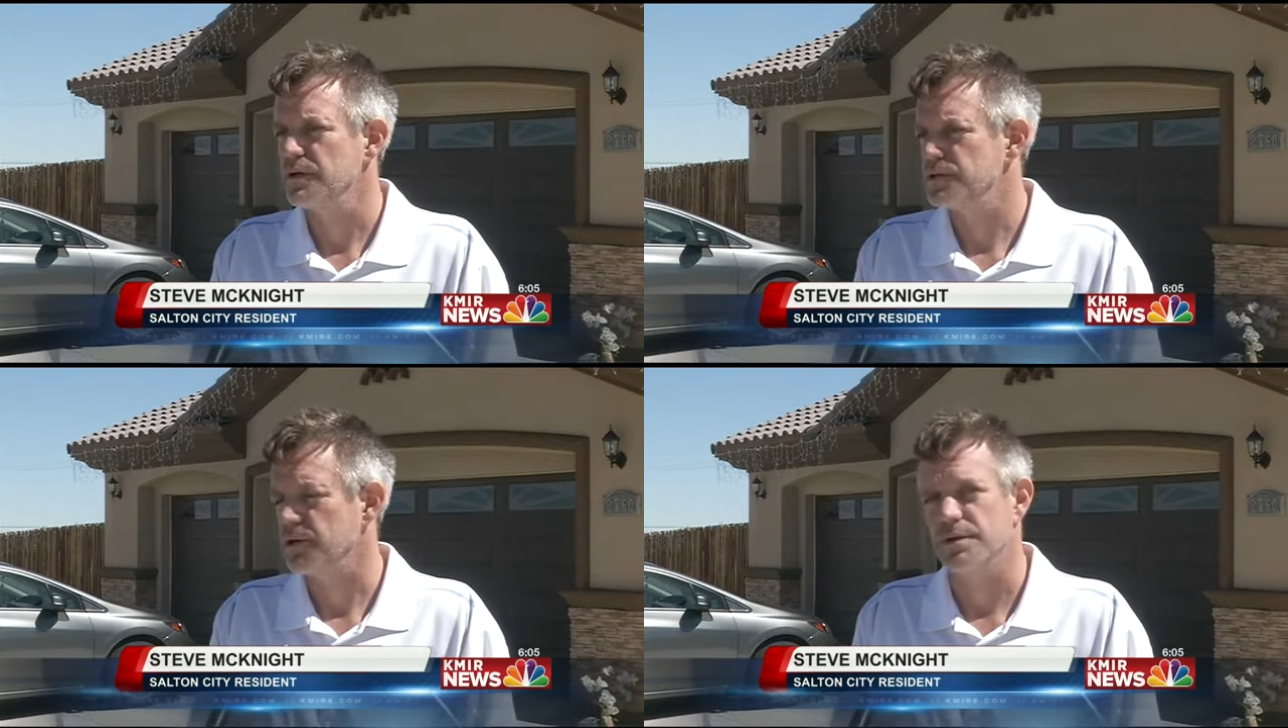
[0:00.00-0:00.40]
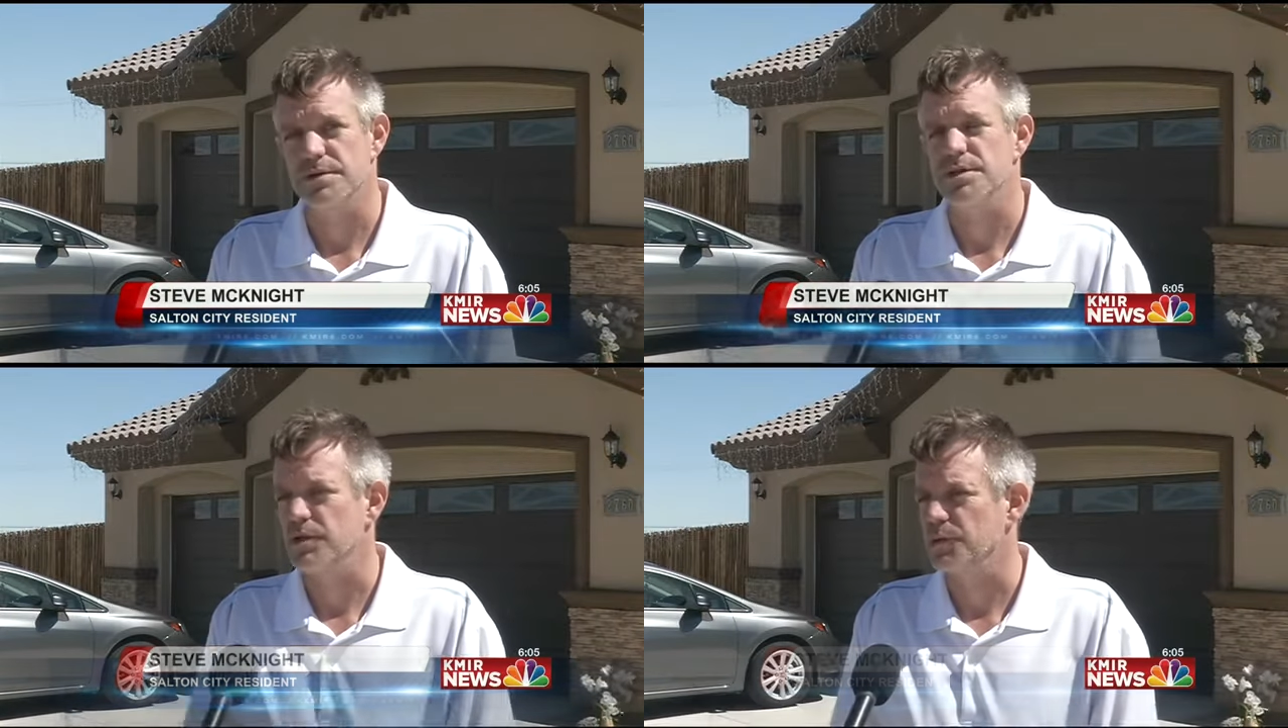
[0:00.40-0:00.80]
So there
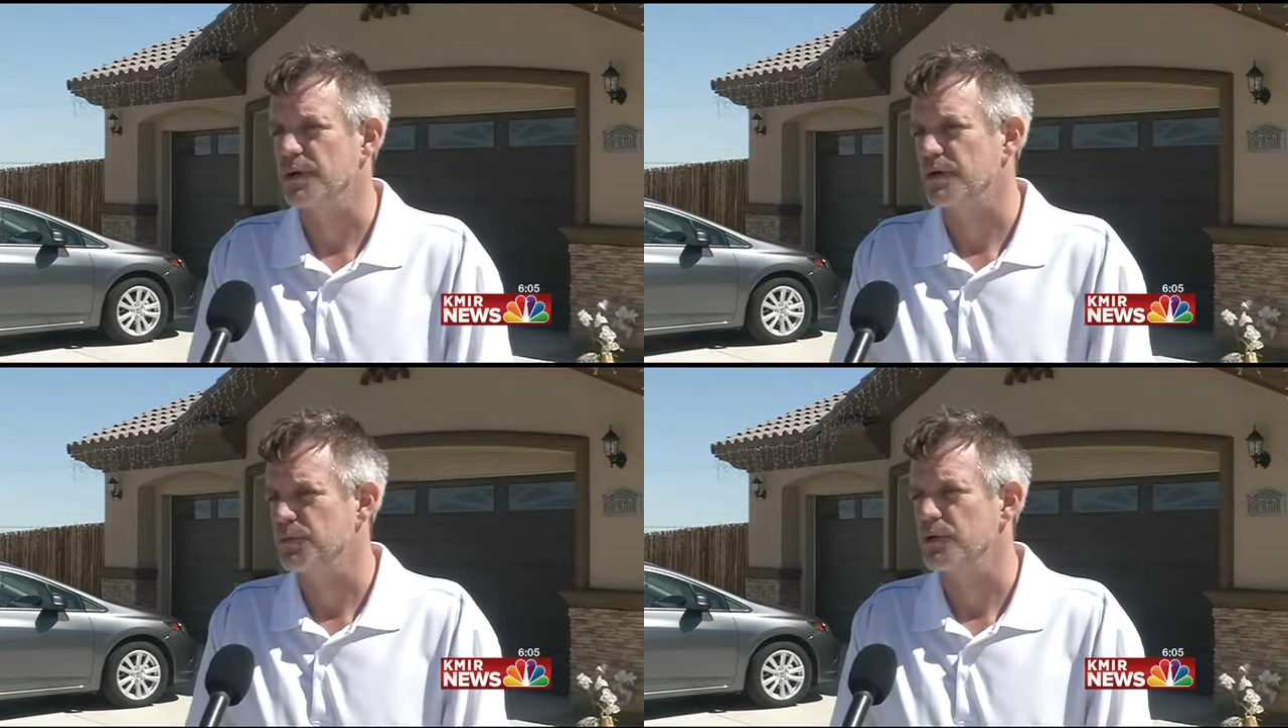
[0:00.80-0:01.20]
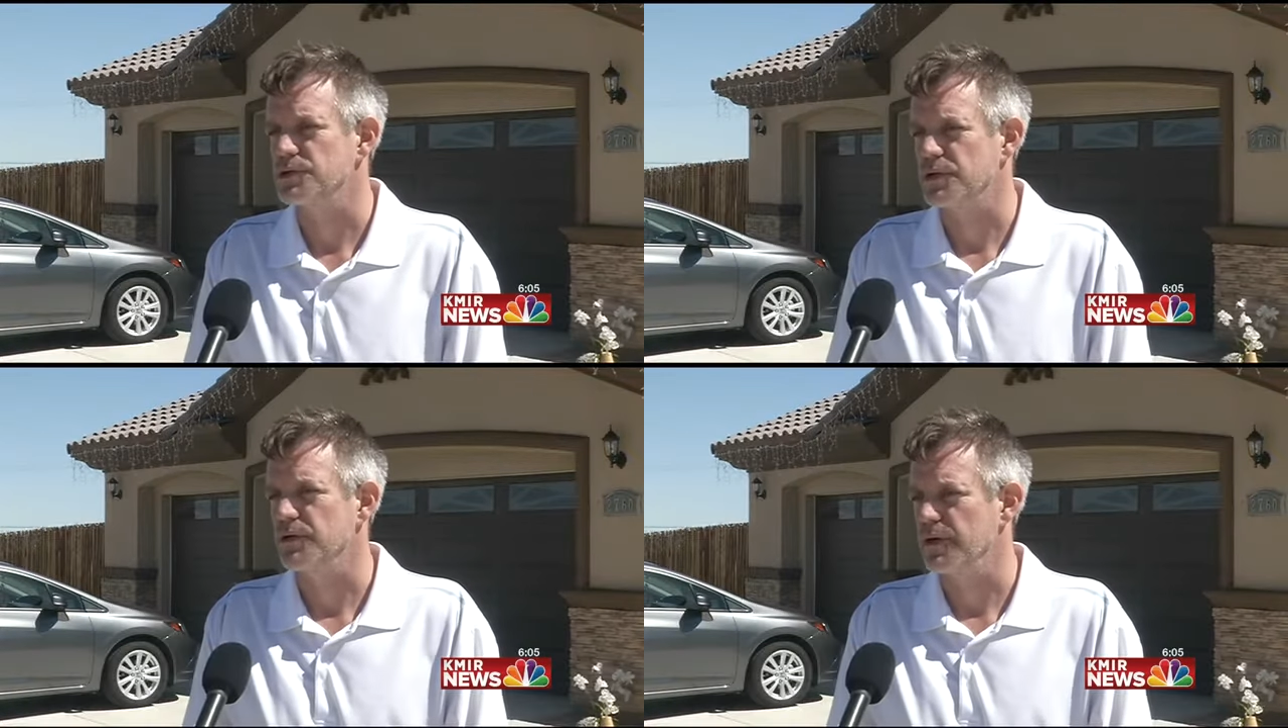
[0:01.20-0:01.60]
was a little bit of
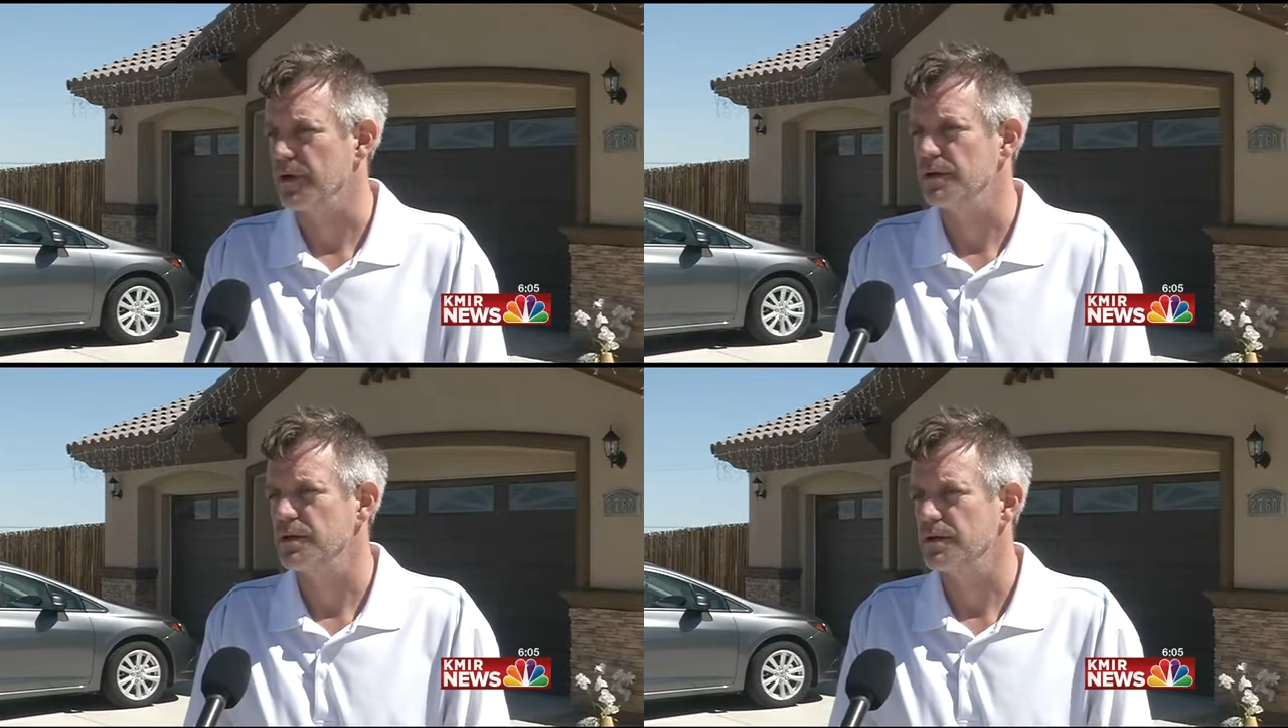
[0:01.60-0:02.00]
commotion going on.